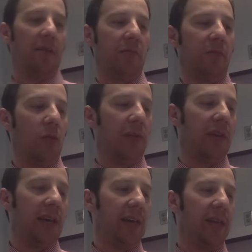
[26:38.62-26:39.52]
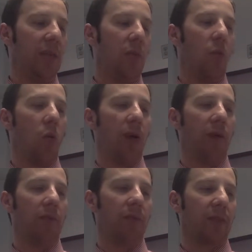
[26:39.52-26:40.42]
for the
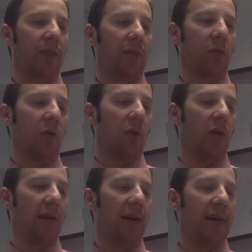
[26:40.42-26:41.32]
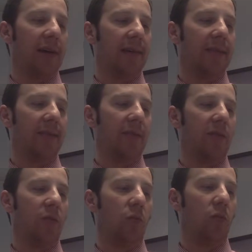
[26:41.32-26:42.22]
memorial for
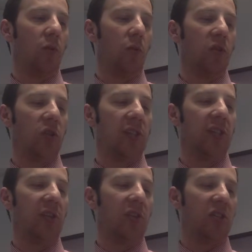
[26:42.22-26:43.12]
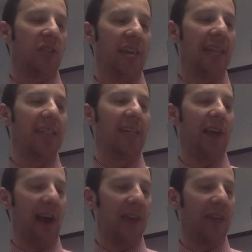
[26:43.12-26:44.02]
the World Trade Center, there's things that you
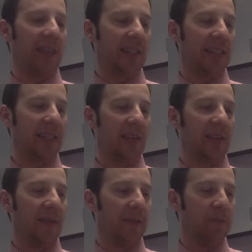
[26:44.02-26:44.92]
have to consider.